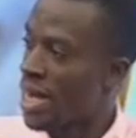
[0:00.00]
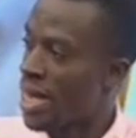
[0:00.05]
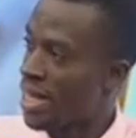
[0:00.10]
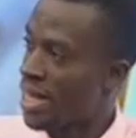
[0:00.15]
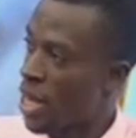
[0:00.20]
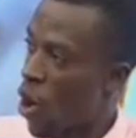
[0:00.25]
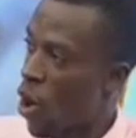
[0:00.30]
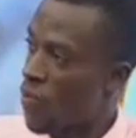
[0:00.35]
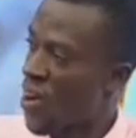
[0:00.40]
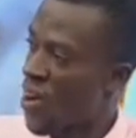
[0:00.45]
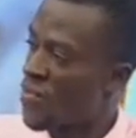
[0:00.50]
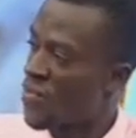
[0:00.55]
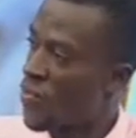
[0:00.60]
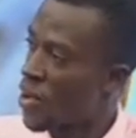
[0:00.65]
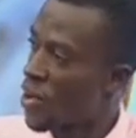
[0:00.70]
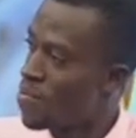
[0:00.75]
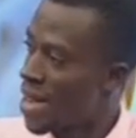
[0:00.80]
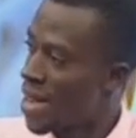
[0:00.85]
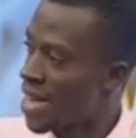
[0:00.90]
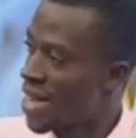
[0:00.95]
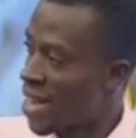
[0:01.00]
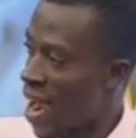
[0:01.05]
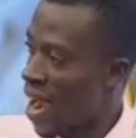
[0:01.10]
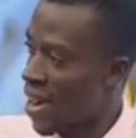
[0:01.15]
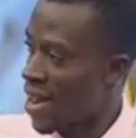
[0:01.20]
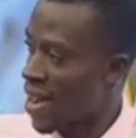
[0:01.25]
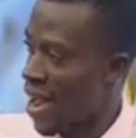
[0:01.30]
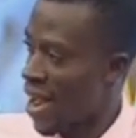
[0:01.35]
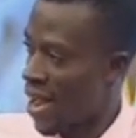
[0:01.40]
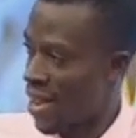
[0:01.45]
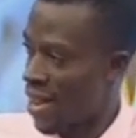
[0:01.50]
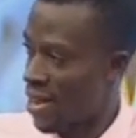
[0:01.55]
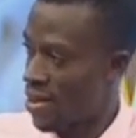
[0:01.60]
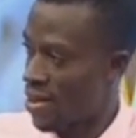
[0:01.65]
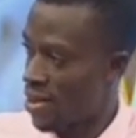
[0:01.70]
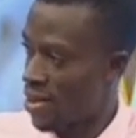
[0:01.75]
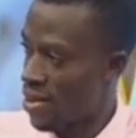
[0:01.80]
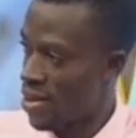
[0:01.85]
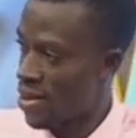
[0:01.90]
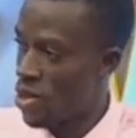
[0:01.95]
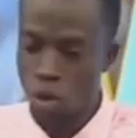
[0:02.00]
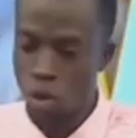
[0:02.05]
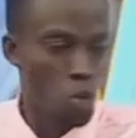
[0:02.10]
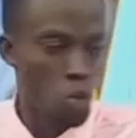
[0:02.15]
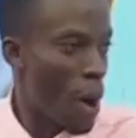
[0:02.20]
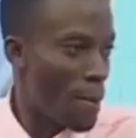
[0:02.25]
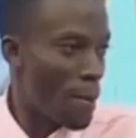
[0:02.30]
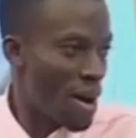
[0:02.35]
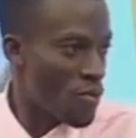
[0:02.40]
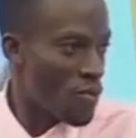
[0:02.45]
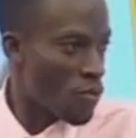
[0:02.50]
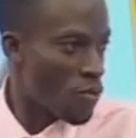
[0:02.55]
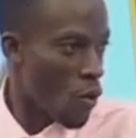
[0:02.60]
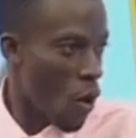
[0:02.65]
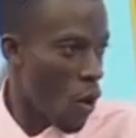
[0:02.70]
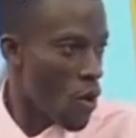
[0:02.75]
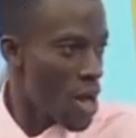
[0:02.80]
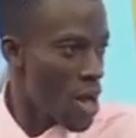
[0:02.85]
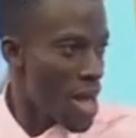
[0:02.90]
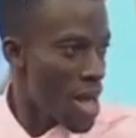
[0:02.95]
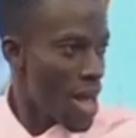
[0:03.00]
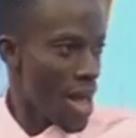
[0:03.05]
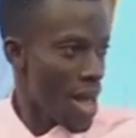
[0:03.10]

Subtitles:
you offer free medical care to amount for.